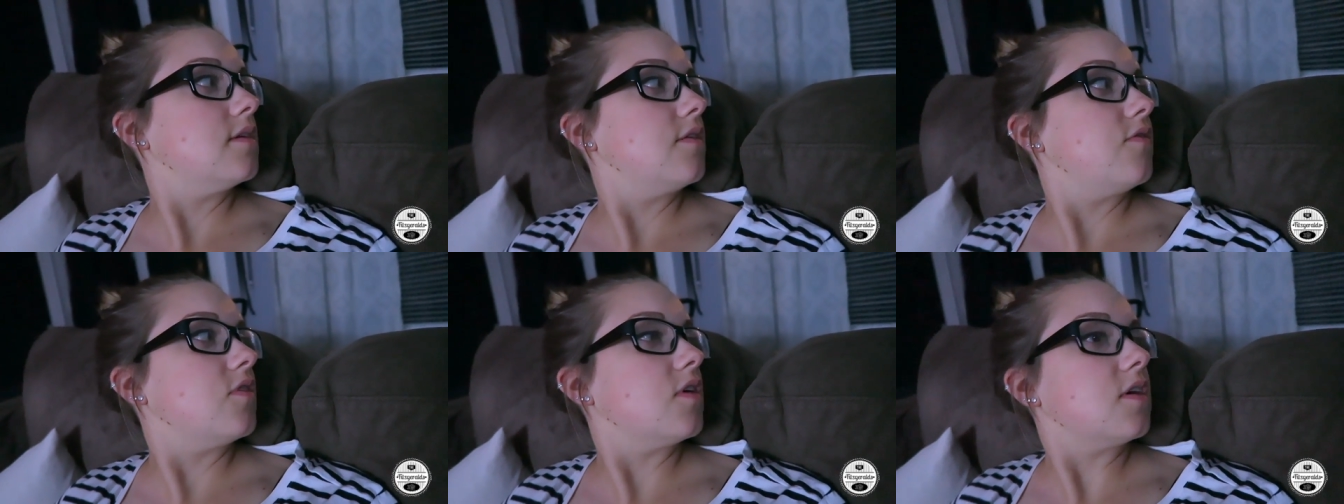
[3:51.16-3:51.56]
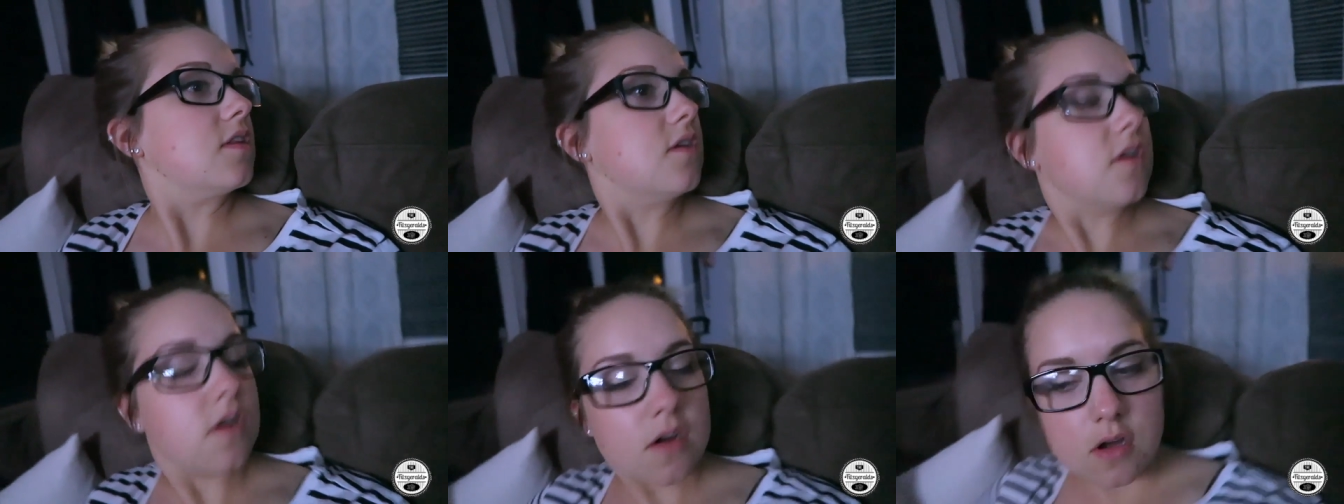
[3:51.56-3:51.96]
I feel like
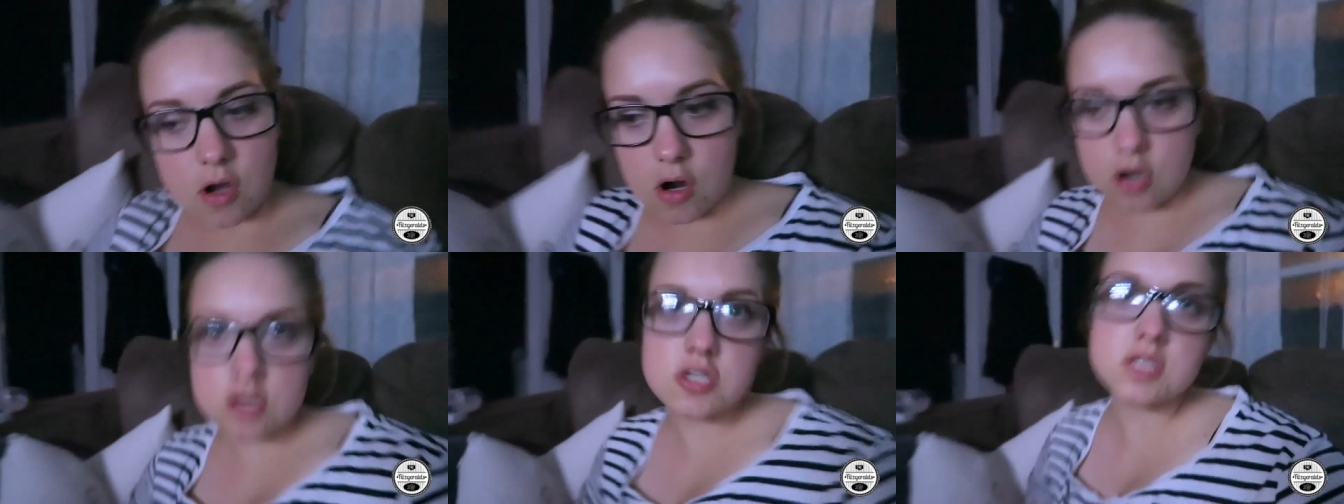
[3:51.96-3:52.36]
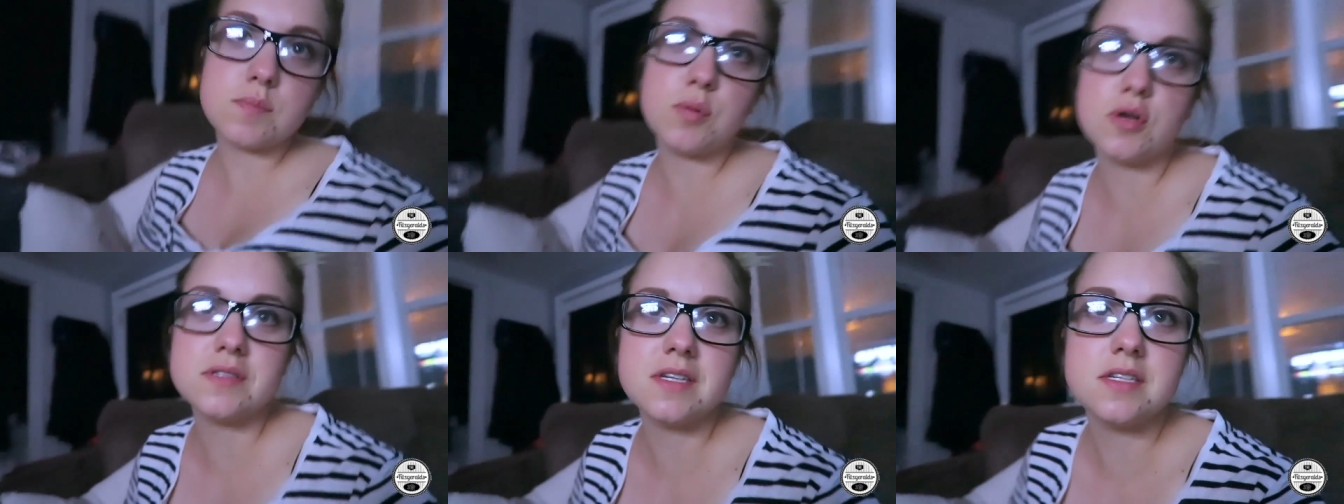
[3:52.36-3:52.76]
the car just
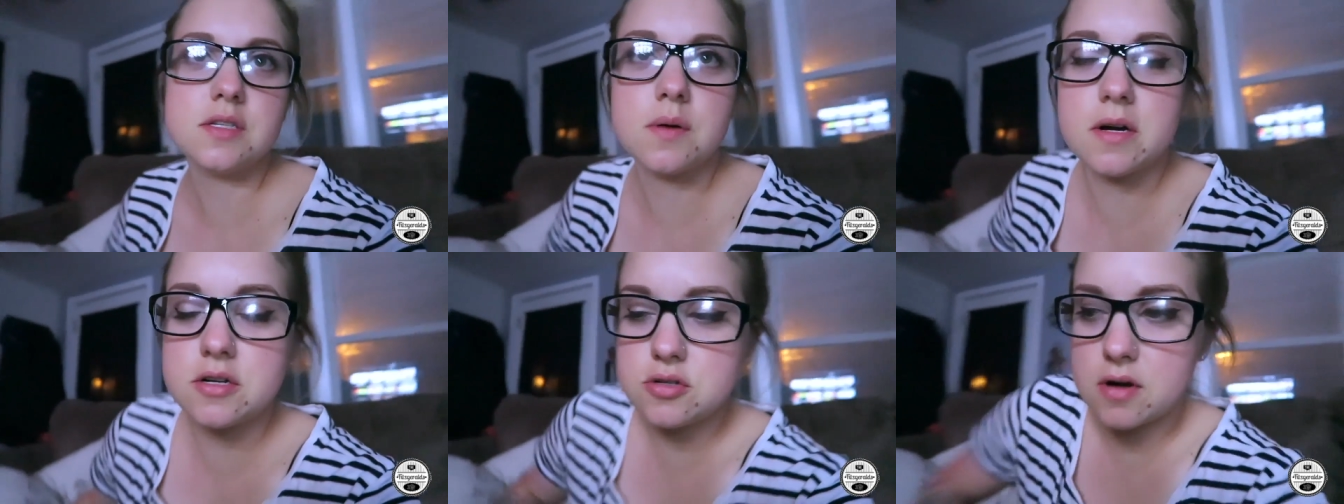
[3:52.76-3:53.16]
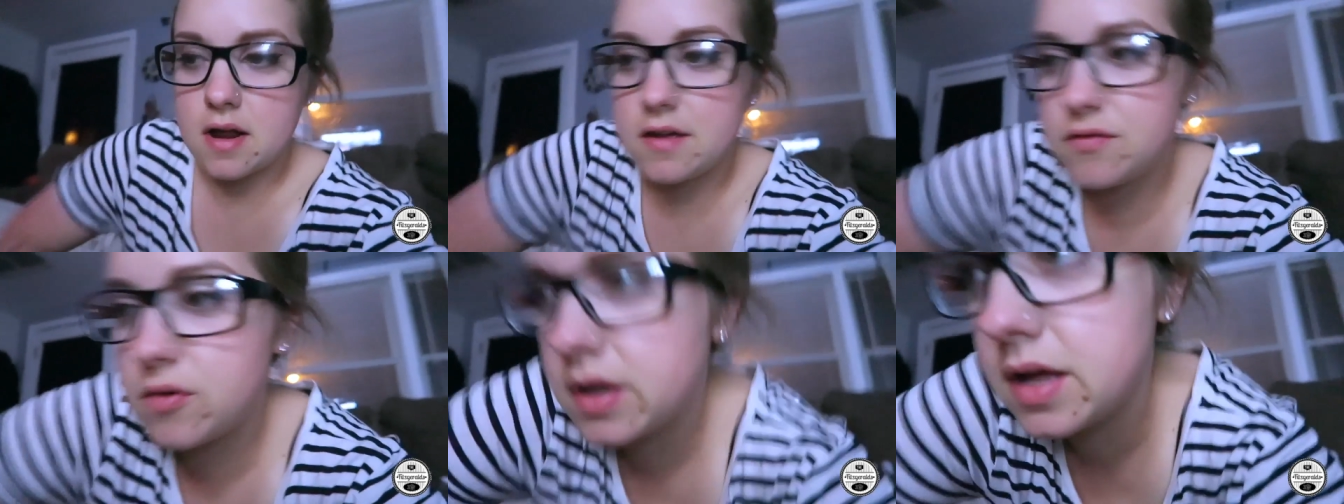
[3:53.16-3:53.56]
pulled into our
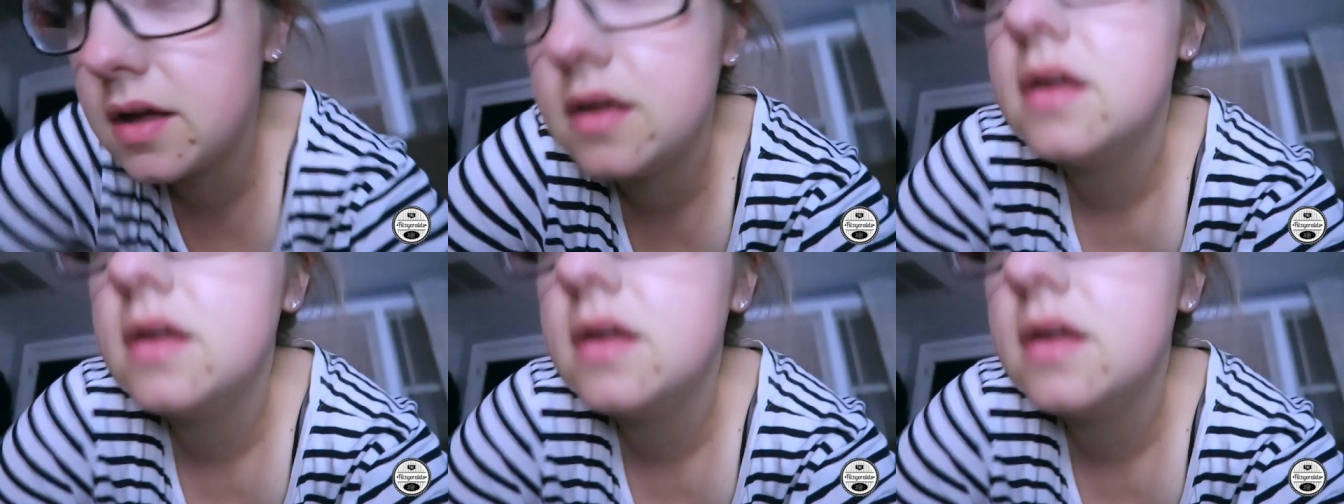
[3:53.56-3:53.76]
driveway.